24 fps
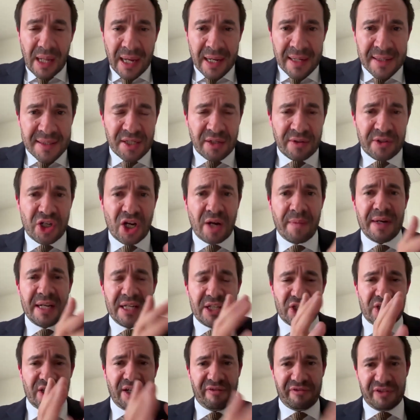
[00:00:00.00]
And so Germany's
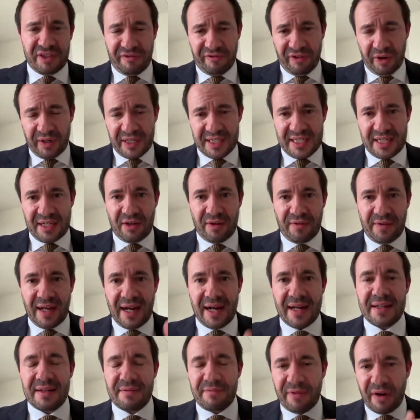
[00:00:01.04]
shift to focusing on
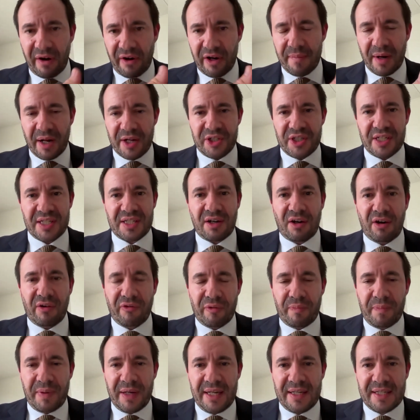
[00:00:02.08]
that, it very much is of
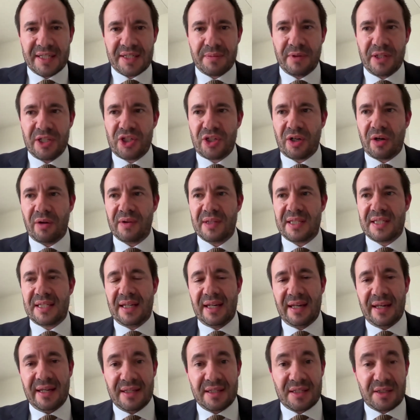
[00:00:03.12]
a piece with
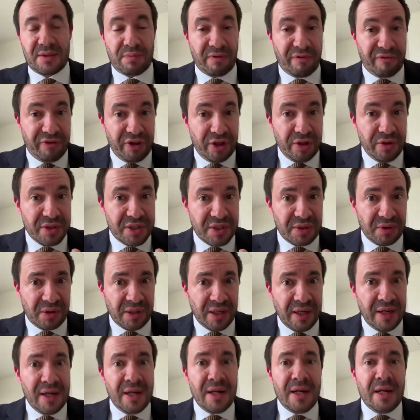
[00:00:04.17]
Scholz's refusal
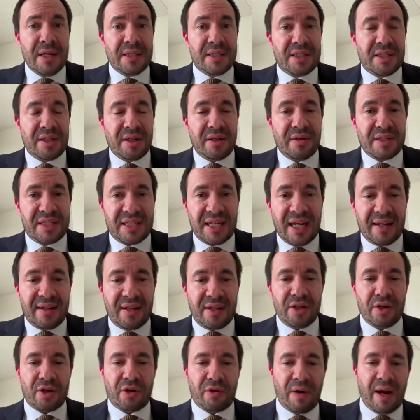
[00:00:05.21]
to say
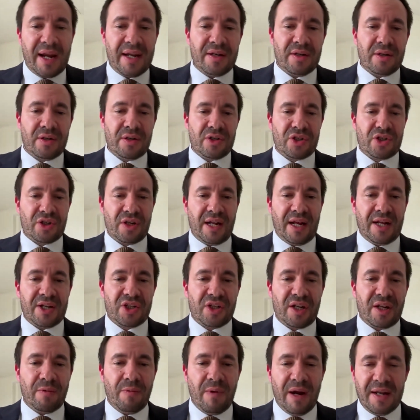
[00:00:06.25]
that Ukraine should
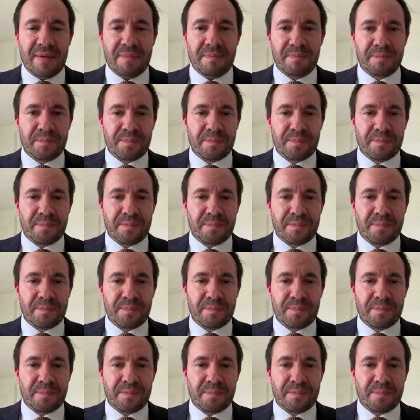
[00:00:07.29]
actually win.